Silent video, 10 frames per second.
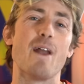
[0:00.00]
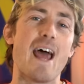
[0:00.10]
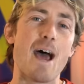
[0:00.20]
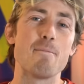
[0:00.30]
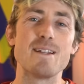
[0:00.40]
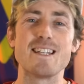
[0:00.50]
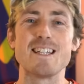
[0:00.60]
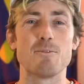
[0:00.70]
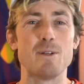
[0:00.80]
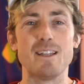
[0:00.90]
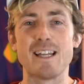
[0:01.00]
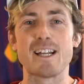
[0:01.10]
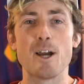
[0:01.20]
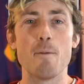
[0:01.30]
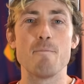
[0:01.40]
happens is we link
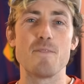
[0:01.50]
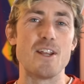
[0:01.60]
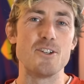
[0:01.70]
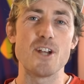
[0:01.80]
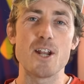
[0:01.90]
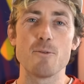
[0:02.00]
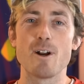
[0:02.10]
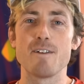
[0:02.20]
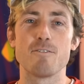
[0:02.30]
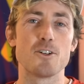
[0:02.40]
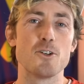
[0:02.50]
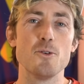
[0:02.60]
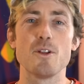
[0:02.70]
up in January for 2 to